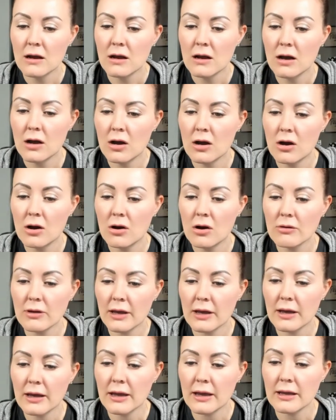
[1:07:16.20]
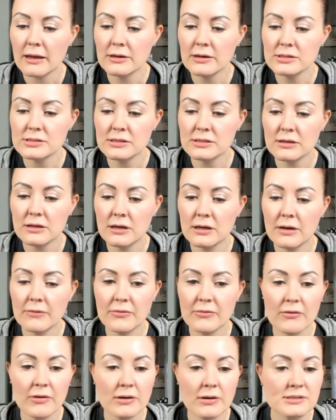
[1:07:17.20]
Okay, here's,
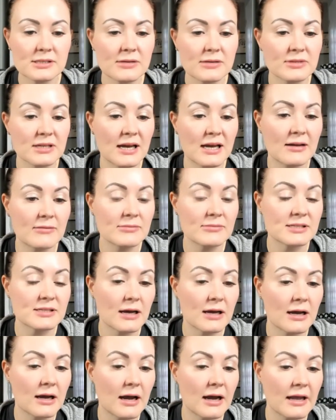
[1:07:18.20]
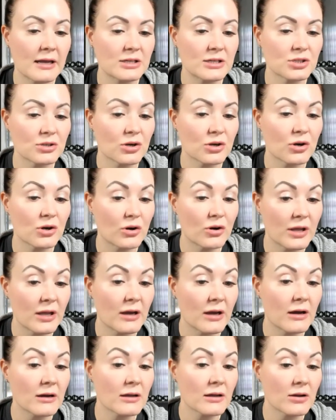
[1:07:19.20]
sometimes hiatal
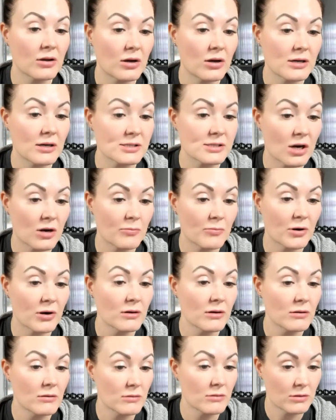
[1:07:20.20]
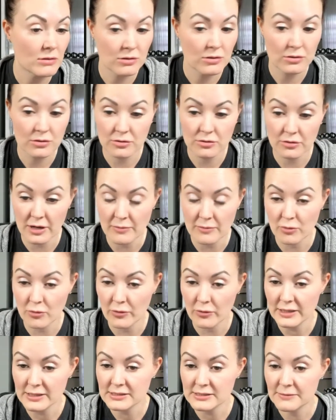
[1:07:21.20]
hernia can cause heartburn. Great
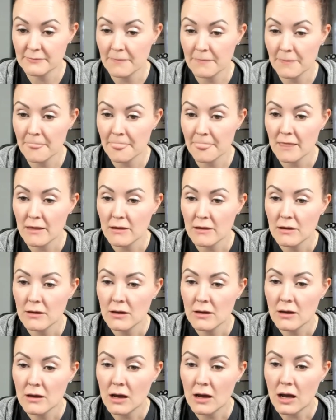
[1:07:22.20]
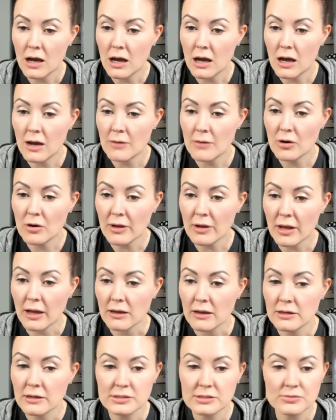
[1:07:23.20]
point.
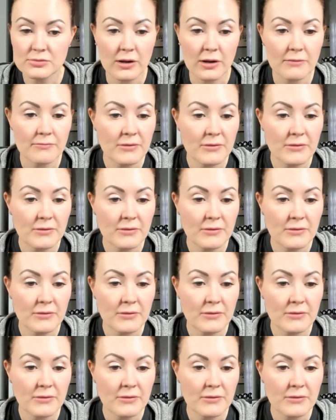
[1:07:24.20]
Okay, here's one.